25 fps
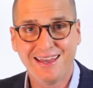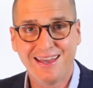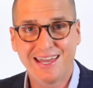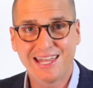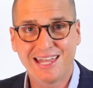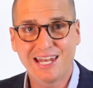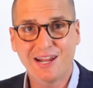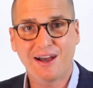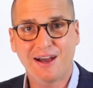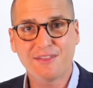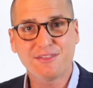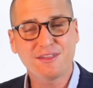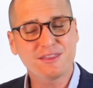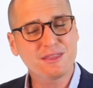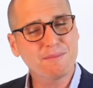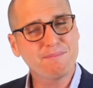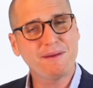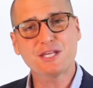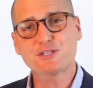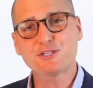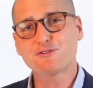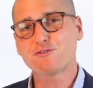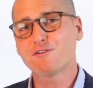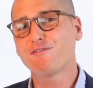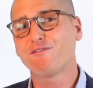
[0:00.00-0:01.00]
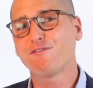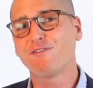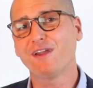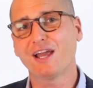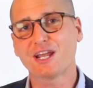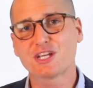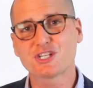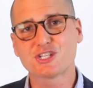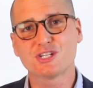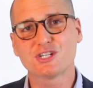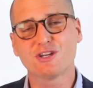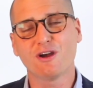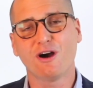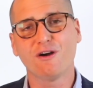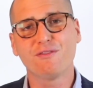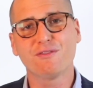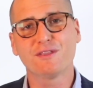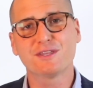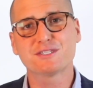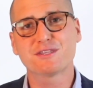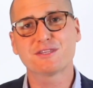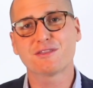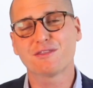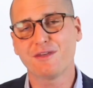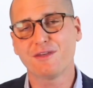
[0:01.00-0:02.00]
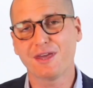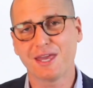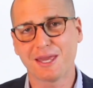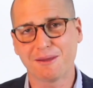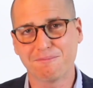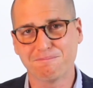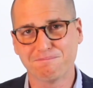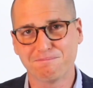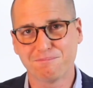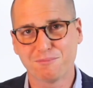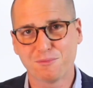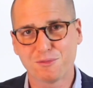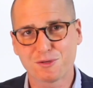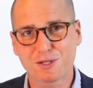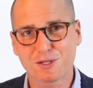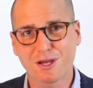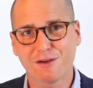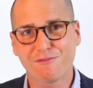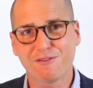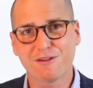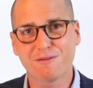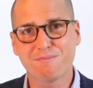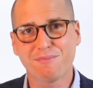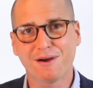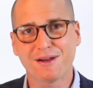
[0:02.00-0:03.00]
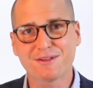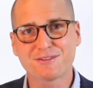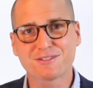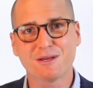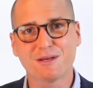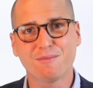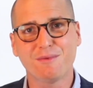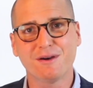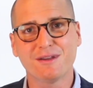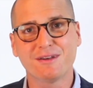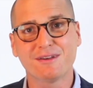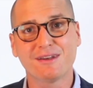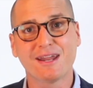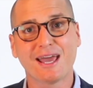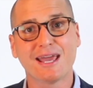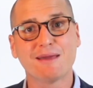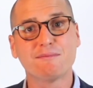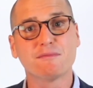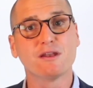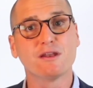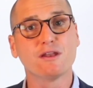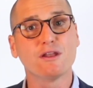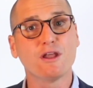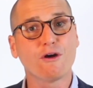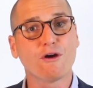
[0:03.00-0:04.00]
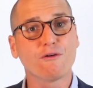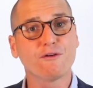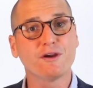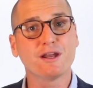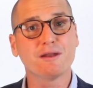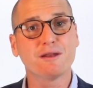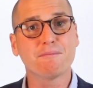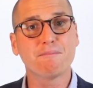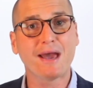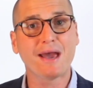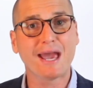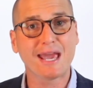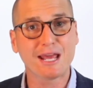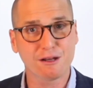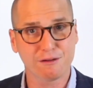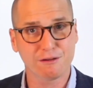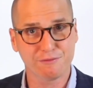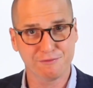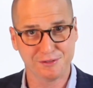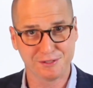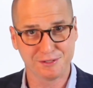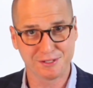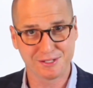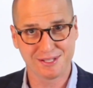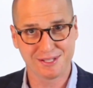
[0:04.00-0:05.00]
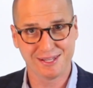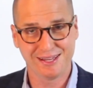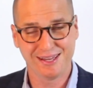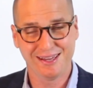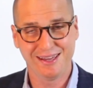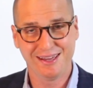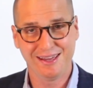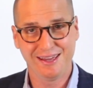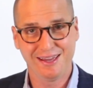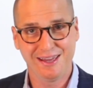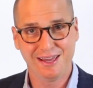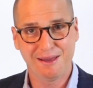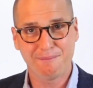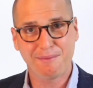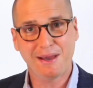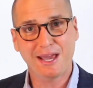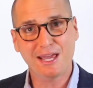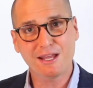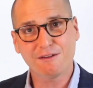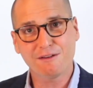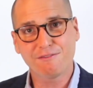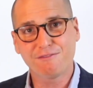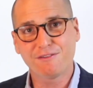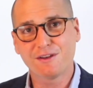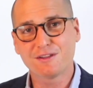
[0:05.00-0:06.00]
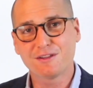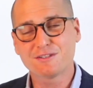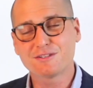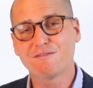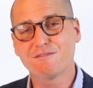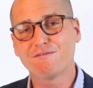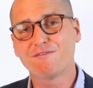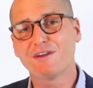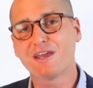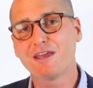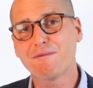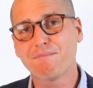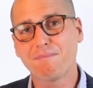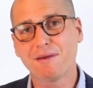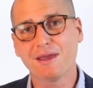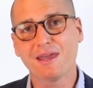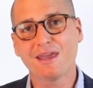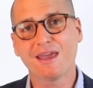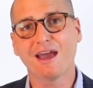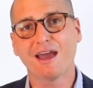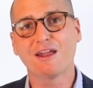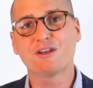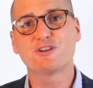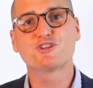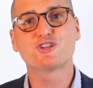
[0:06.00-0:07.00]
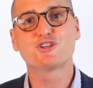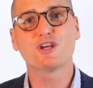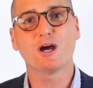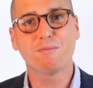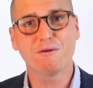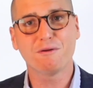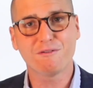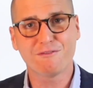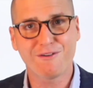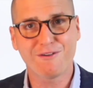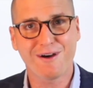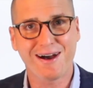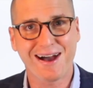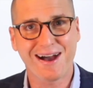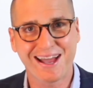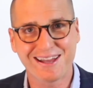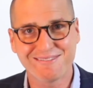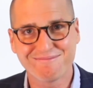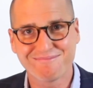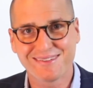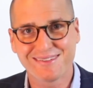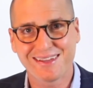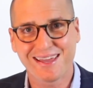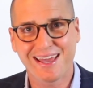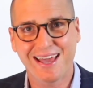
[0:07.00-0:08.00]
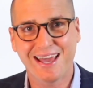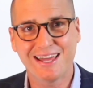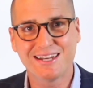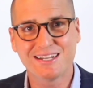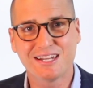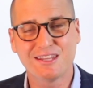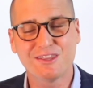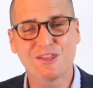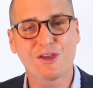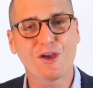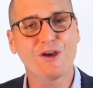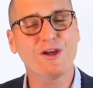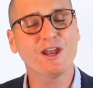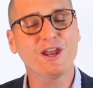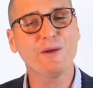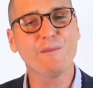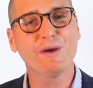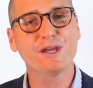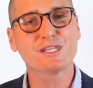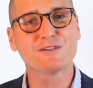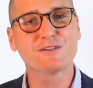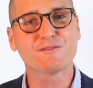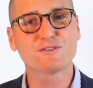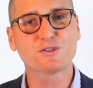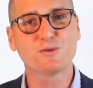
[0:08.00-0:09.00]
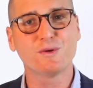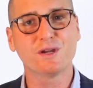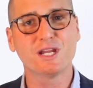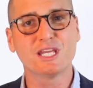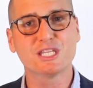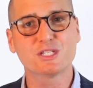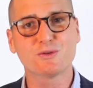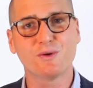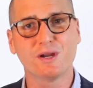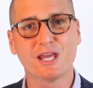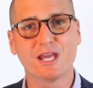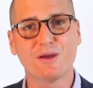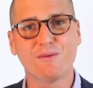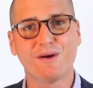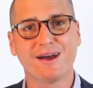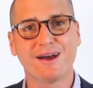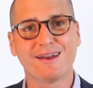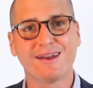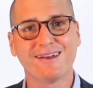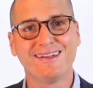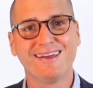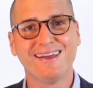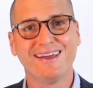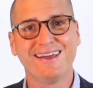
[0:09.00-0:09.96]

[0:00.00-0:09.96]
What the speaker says: Now, I think the best reflection on this theme was offered by someone named Lauren Padelford. Padelford is a VP at Shopify, and in the early weeks of 2021,